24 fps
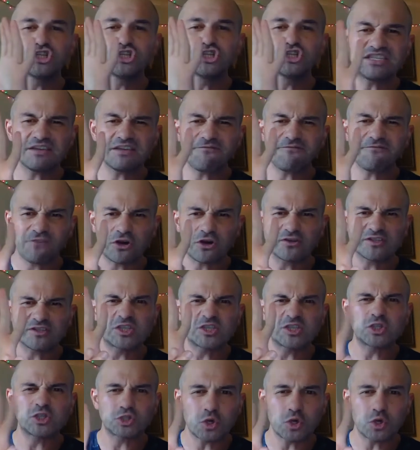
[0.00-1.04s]
She's the
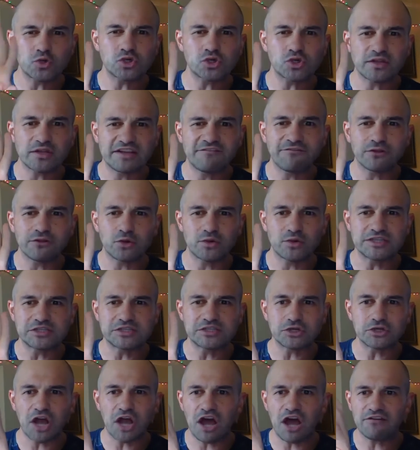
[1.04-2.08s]
first social
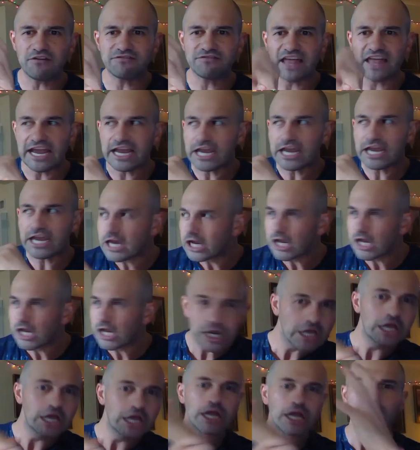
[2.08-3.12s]
influencer of like
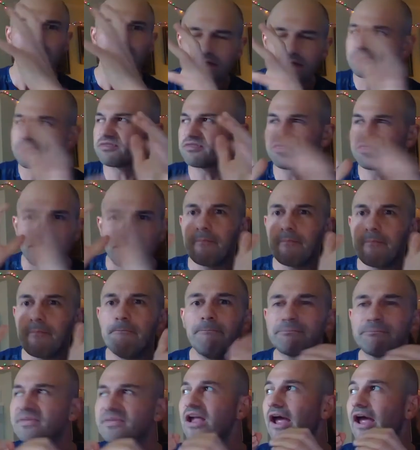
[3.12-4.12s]
that